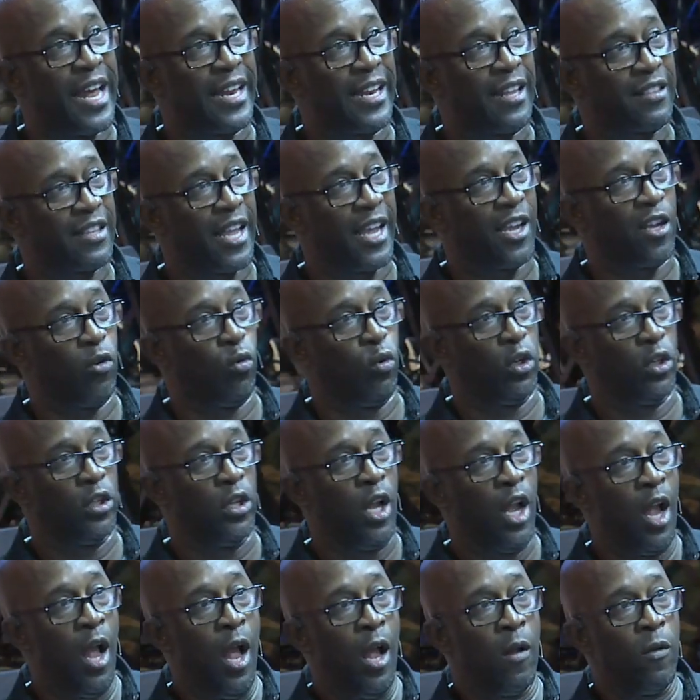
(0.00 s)
night, I think it was.
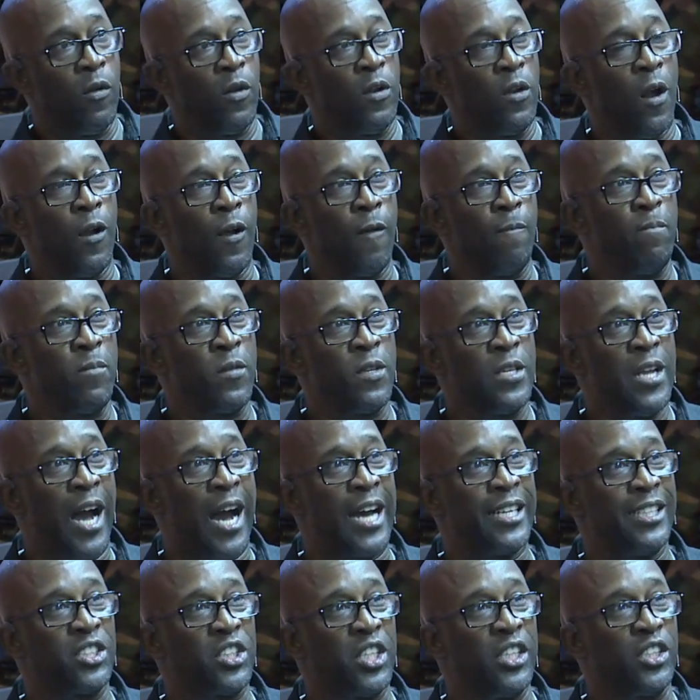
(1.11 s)

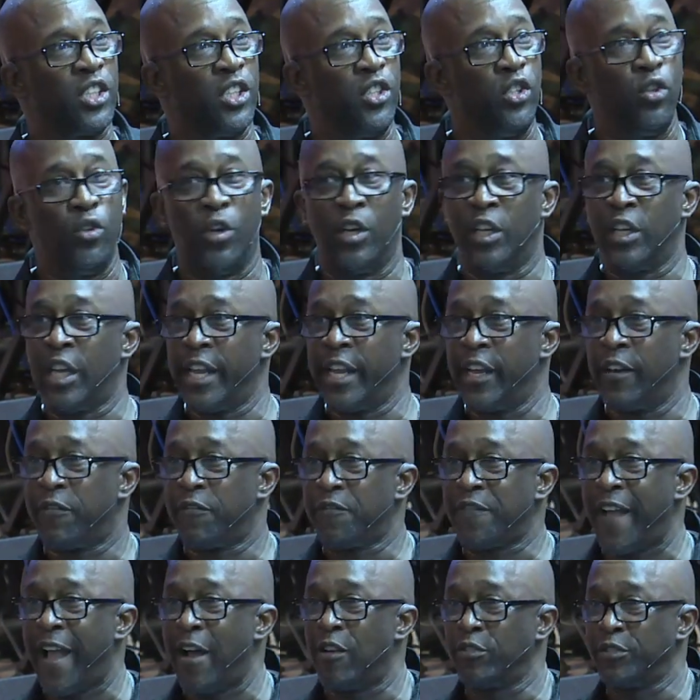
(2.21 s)
God is teaching you to lay a
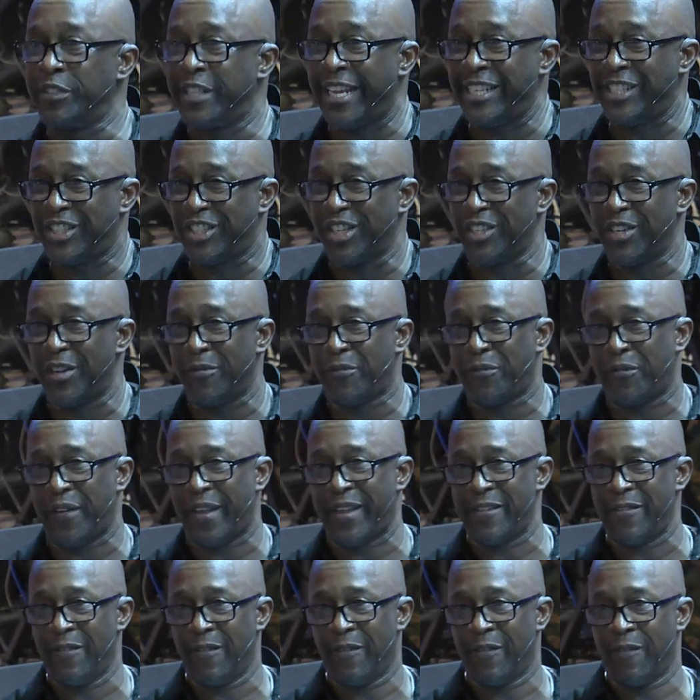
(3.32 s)
foundation of
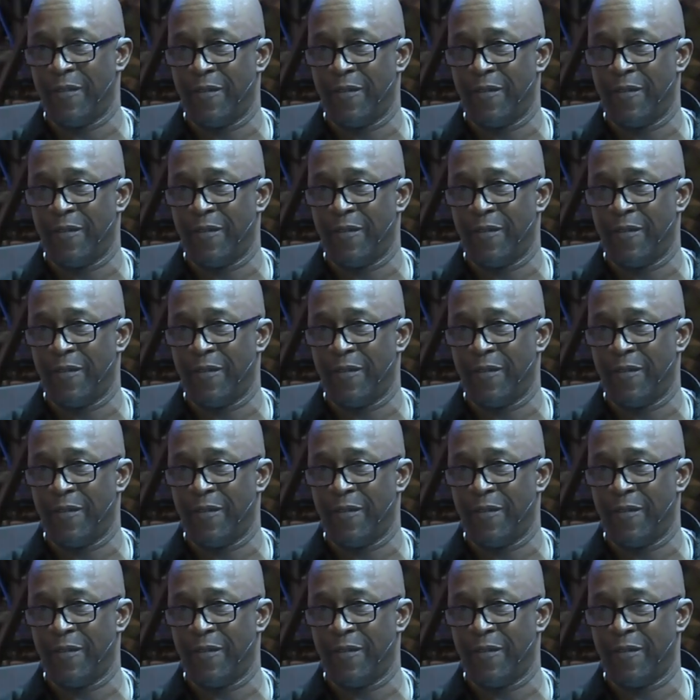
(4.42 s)
faith.